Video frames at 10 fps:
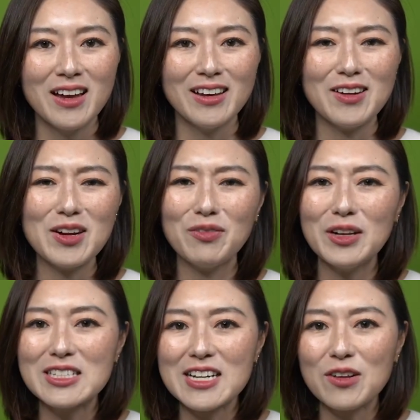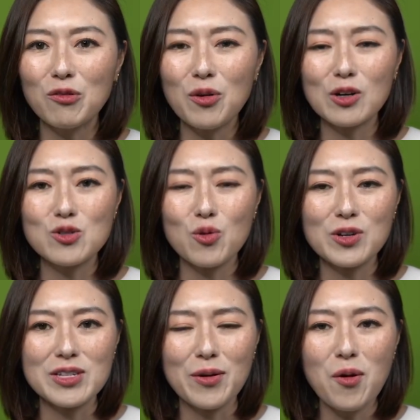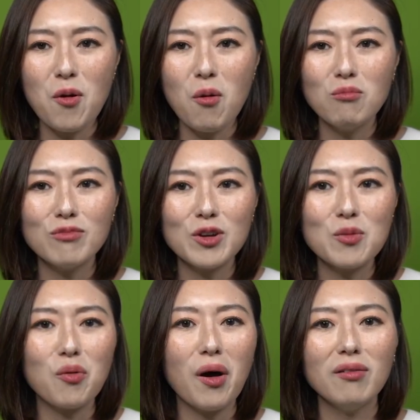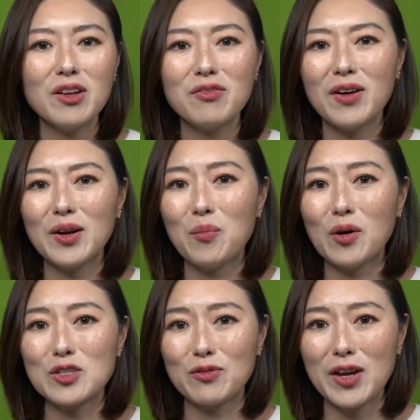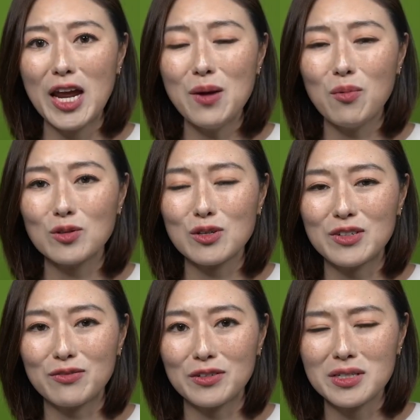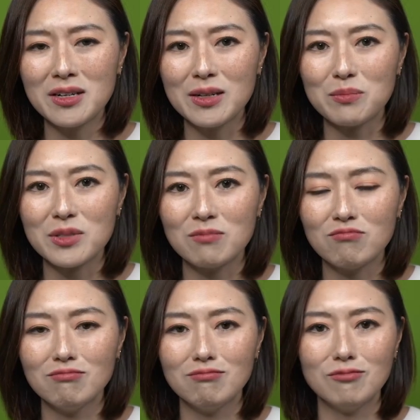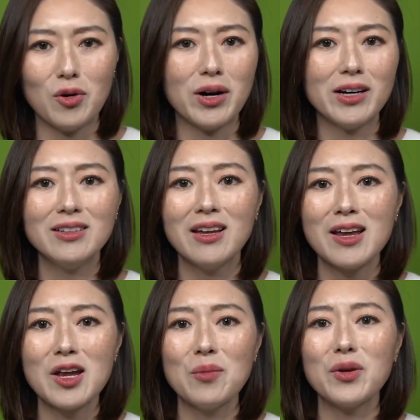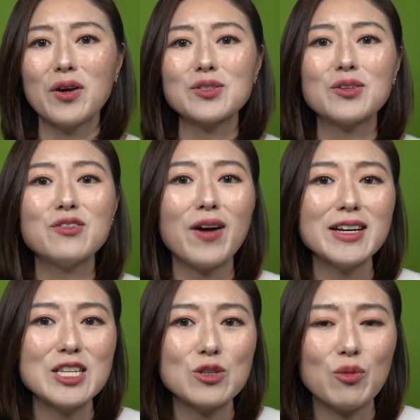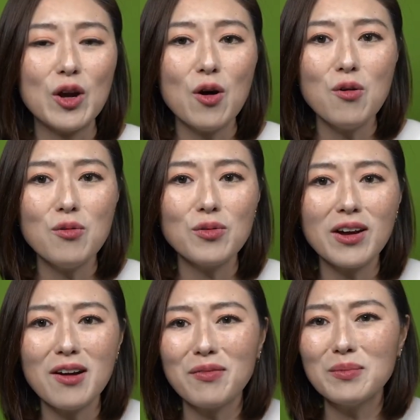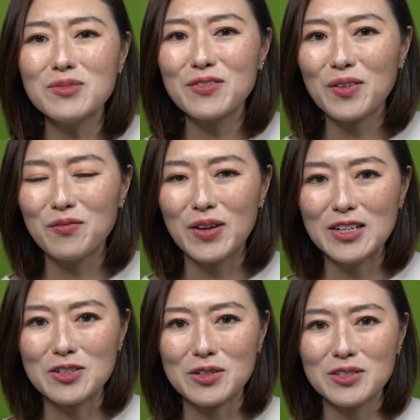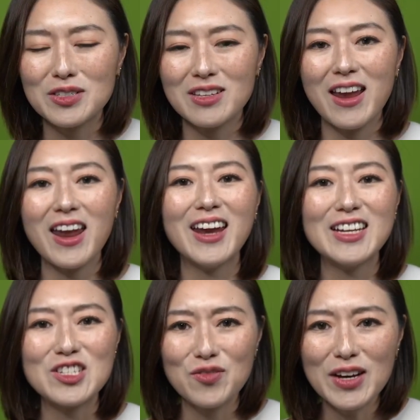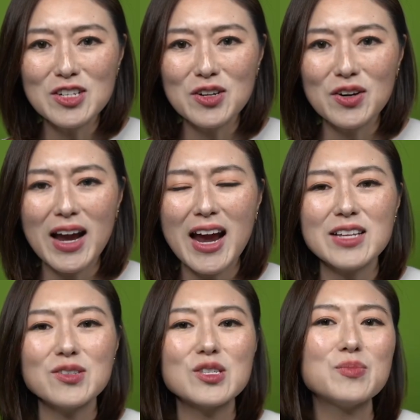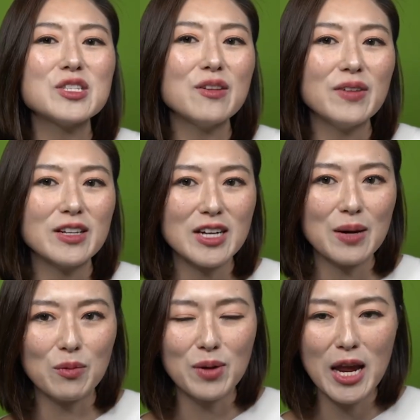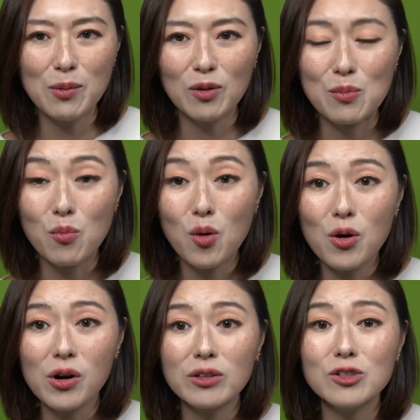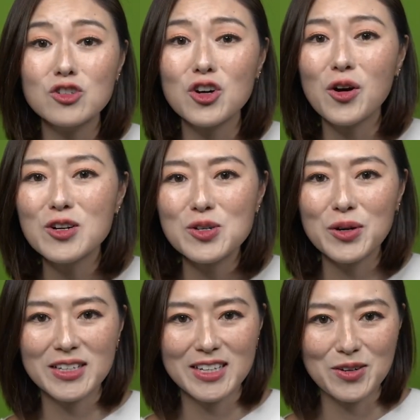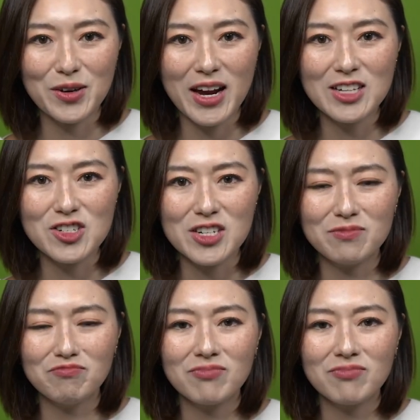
Now, if we dig through our drawers at home, we could probably find a bunch of cables of different types. Why? Because the devices we own come from different vendors, and each vendor has a specific type of cable and port to charge or connect your gadget.